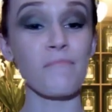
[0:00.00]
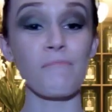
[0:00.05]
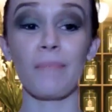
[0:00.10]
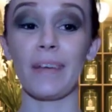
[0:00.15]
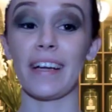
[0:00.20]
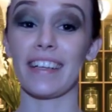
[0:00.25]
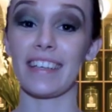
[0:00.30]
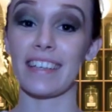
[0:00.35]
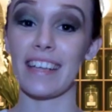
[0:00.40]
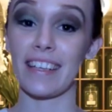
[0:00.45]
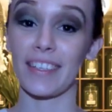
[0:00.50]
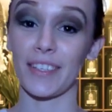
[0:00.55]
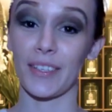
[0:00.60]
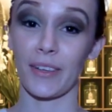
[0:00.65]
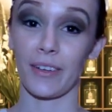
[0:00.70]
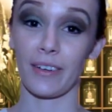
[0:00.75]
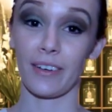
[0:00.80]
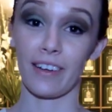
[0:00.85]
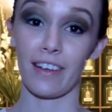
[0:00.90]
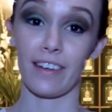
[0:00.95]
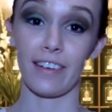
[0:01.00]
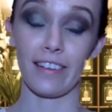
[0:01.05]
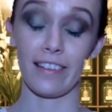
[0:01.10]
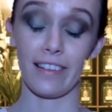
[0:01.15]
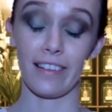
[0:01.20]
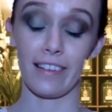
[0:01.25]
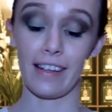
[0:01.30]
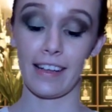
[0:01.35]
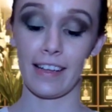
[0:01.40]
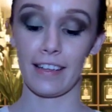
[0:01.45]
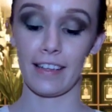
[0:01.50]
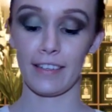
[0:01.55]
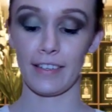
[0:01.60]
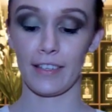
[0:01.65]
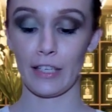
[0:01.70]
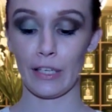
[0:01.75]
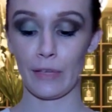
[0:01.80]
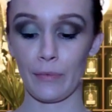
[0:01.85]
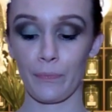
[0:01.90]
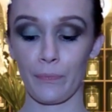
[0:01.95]
but it tastes good
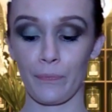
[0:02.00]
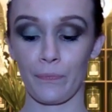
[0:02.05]
nonetheless.